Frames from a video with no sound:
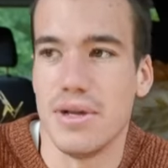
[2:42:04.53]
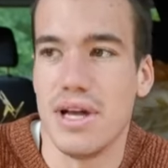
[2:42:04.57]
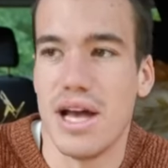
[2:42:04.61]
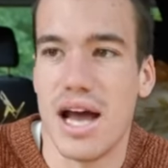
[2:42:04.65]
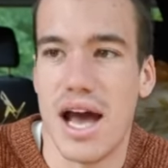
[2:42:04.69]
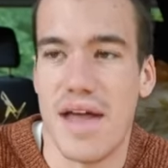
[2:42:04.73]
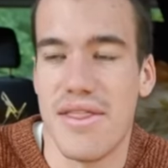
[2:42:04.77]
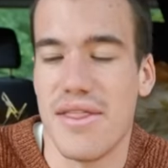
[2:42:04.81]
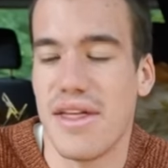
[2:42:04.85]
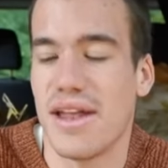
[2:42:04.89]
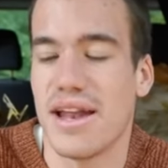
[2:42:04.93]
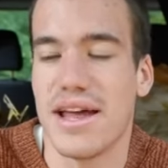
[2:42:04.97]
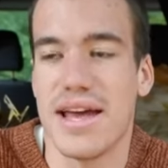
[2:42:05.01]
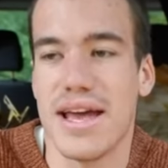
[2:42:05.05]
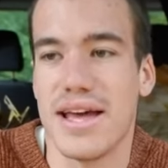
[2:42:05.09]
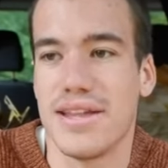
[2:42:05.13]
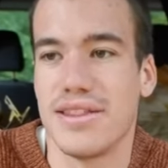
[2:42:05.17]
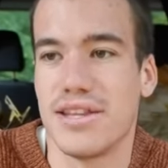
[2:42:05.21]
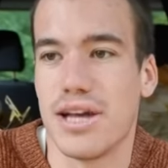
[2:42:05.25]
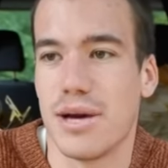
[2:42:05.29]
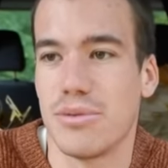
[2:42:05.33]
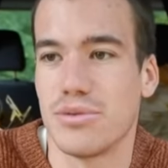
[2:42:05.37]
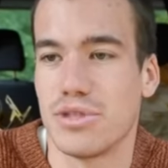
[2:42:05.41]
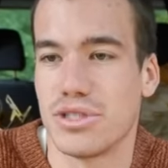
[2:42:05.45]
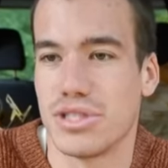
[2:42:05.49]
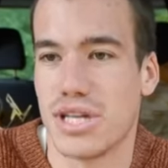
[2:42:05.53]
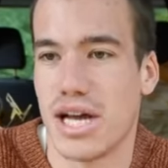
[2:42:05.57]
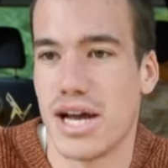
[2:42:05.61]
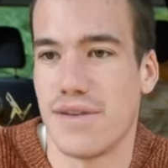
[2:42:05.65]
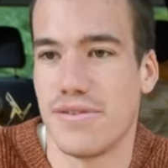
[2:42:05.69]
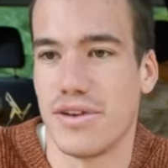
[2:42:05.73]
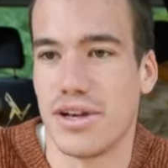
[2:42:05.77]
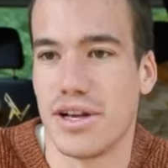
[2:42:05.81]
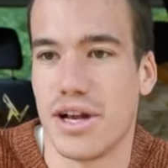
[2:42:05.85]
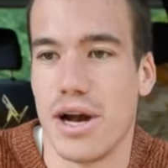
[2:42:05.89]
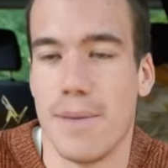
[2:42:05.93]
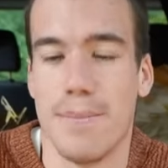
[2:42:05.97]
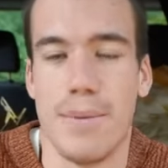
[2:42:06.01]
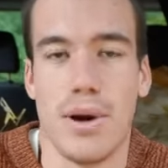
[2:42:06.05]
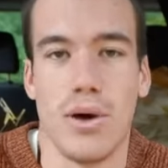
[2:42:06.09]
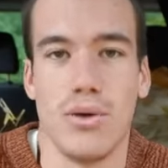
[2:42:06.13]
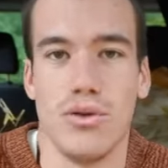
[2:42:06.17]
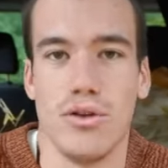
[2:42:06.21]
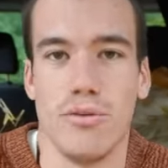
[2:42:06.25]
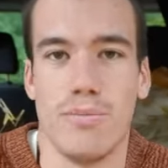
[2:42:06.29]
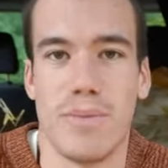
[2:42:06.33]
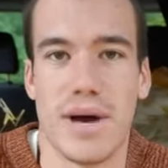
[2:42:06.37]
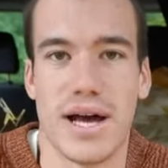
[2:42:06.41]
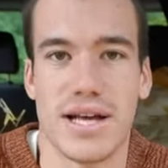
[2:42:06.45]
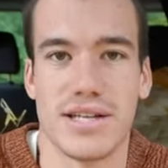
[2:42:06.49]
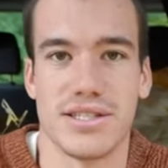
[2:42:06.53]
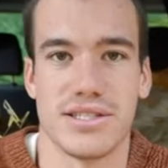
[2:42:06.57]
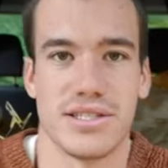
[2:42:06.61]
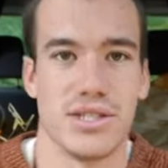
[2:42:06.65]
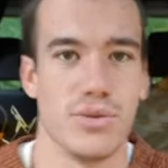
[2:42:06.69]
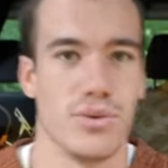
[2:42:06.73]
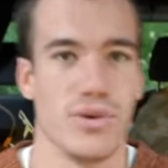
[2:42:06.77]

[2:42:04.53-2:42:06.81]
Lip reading: And then I end up just having a bowl of pasta